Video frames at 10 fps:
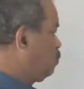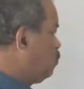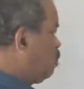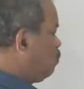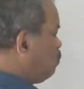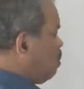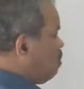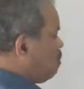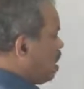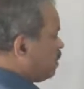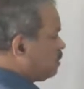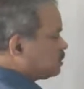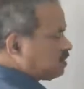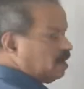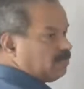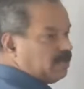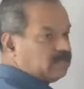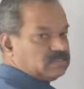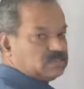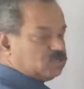Now, minus 3,
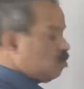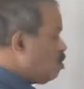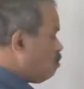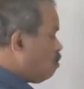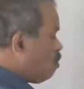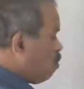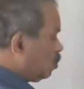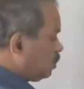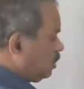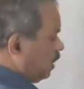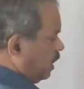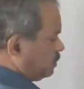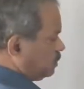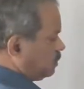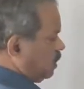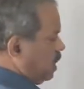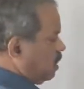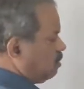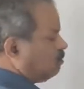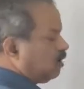minus 2. Both x
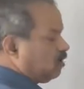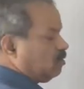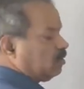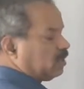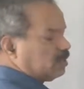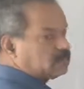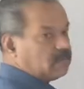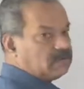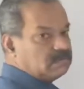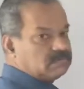and y coordinates are